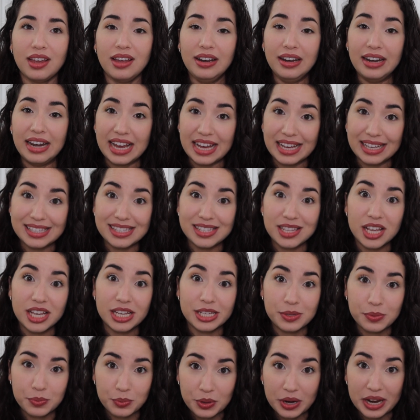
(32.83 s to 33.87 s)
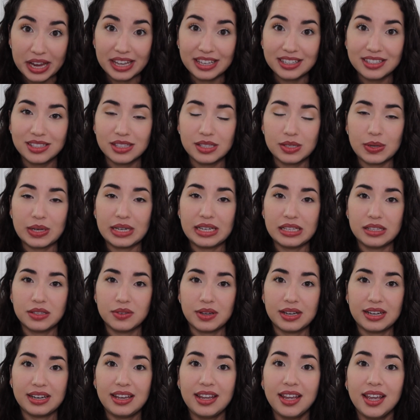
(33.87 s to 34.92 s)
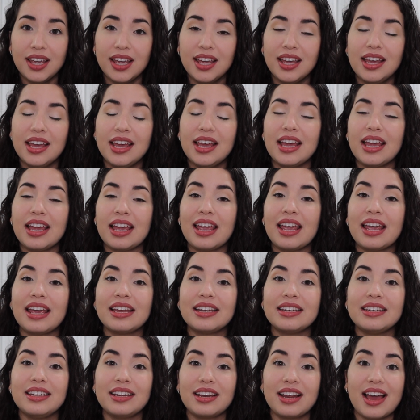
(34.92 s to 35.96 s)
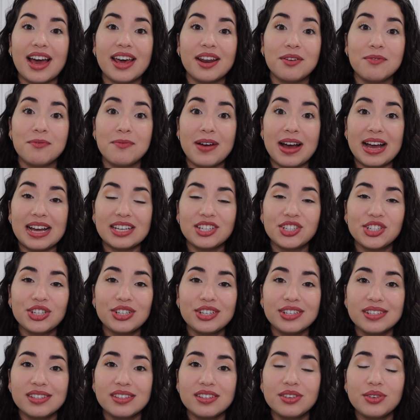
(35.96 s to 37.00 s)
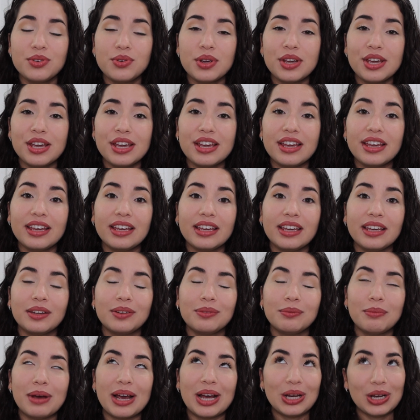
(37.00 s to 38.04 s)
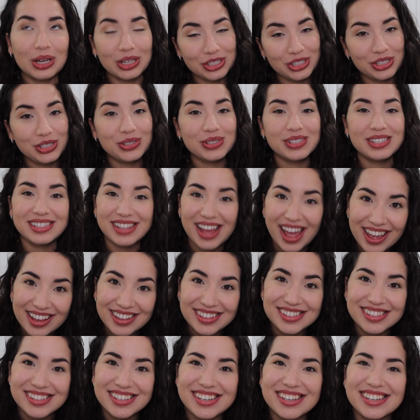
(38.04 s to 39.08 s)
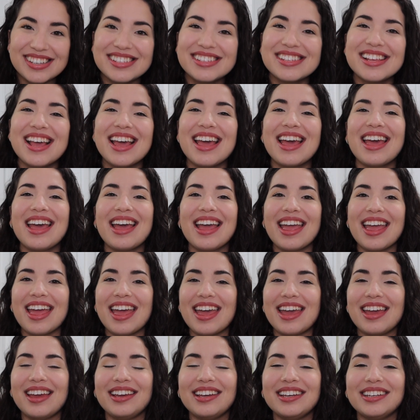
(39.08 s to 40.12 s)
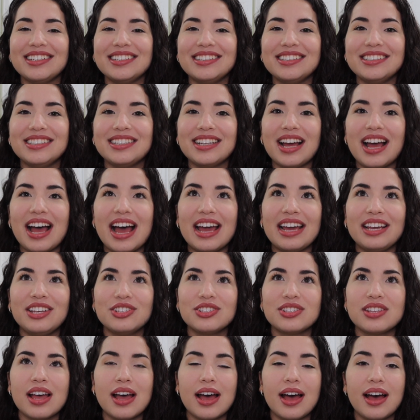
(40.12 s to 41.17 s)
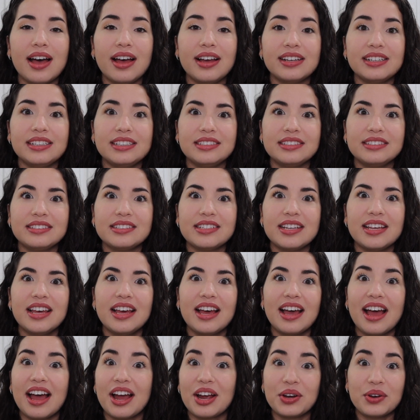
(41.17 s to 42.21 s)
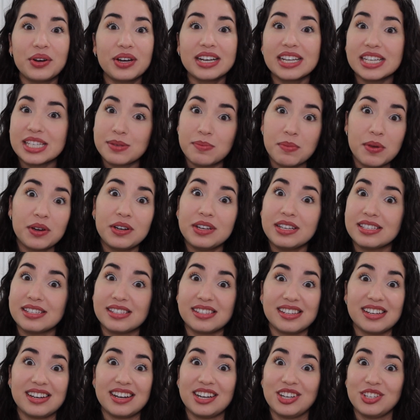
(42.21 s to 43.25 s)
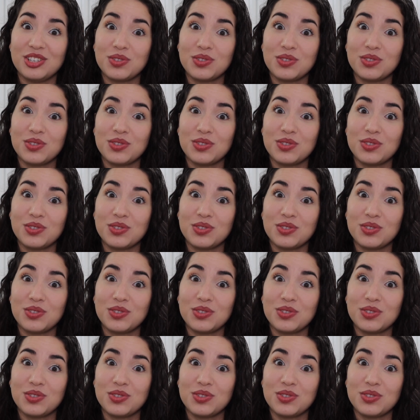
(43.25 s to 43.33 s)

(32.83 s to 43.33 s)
last spring 2020 and I got a bachelor's degree in biological sciences, and I just had a great experience there. I